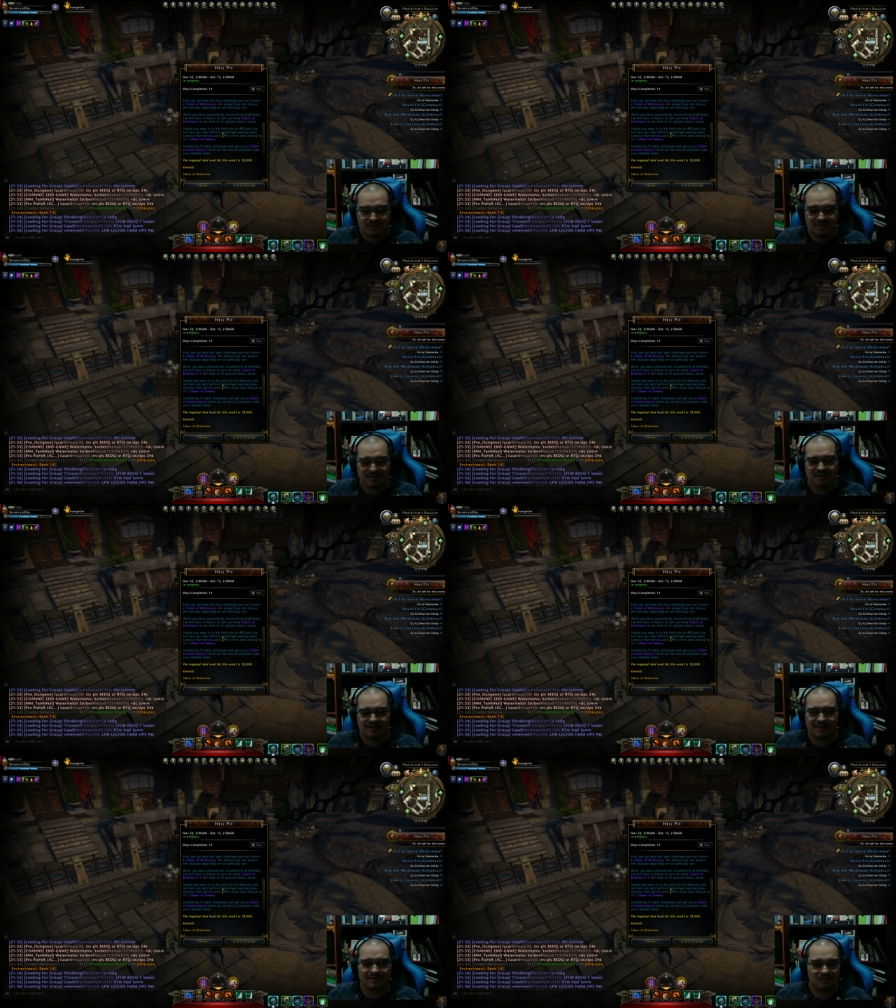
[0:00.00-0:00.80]
It just says
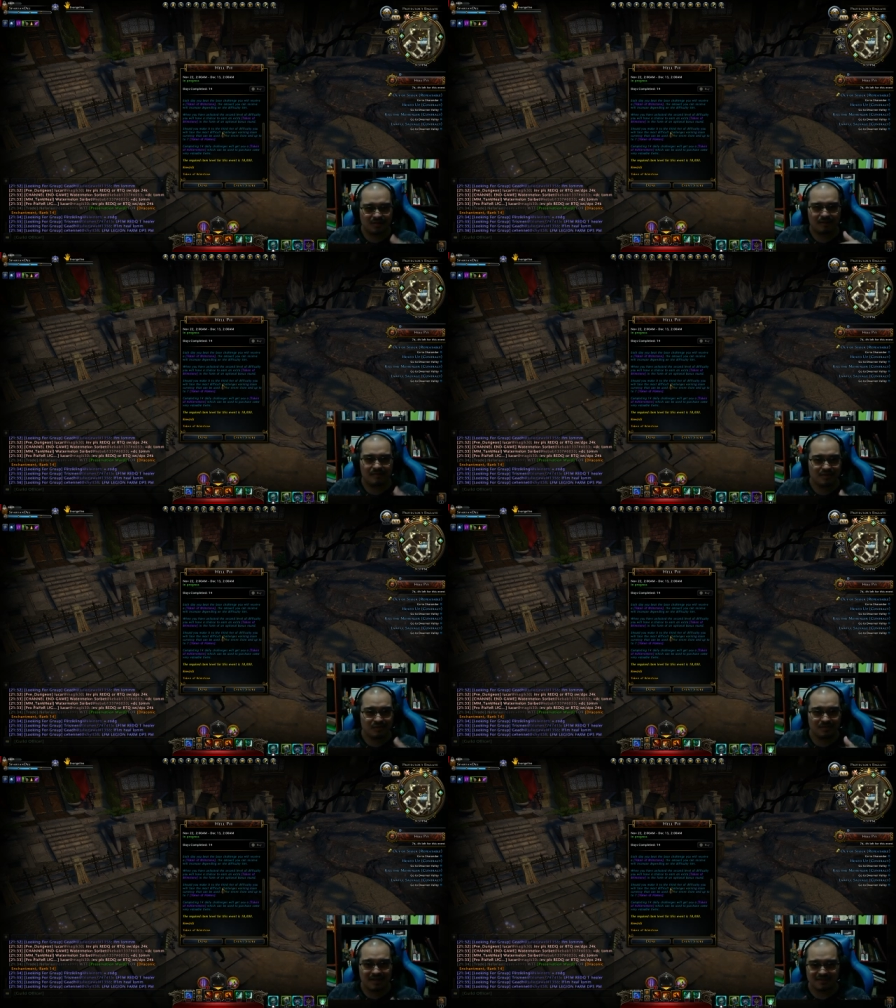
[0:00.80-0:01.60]
that, so I'm
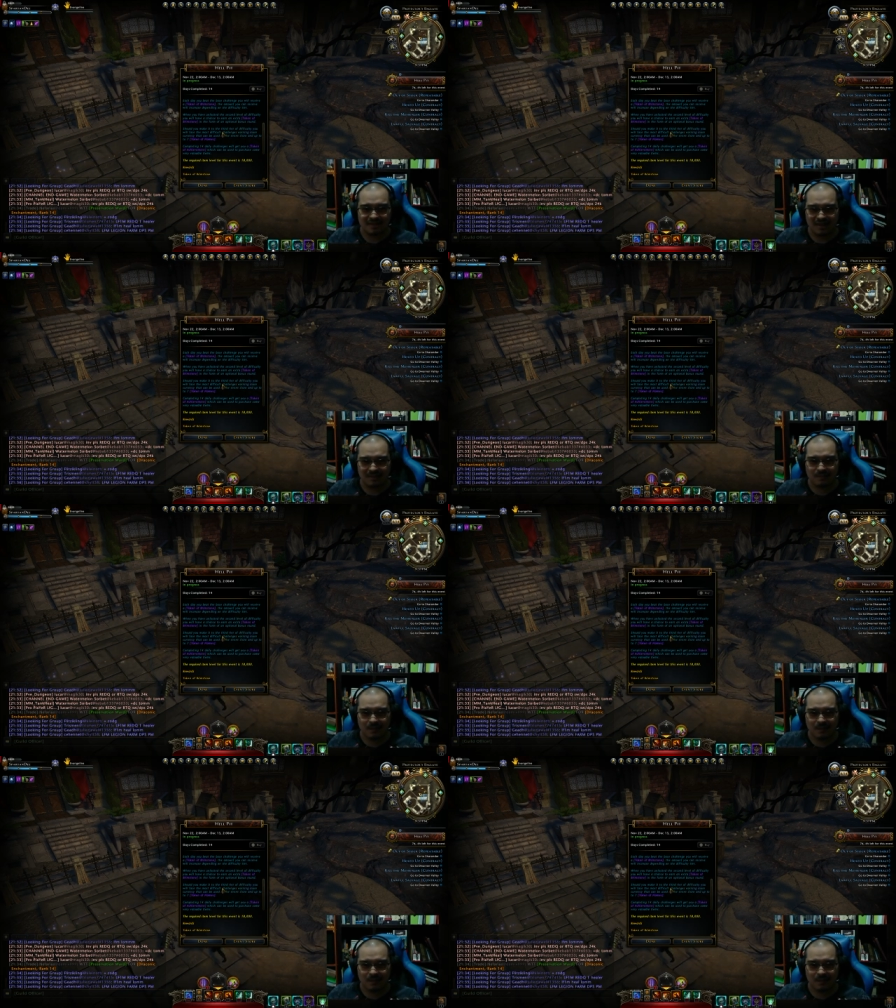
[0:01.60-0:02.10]
assuming that's the cap.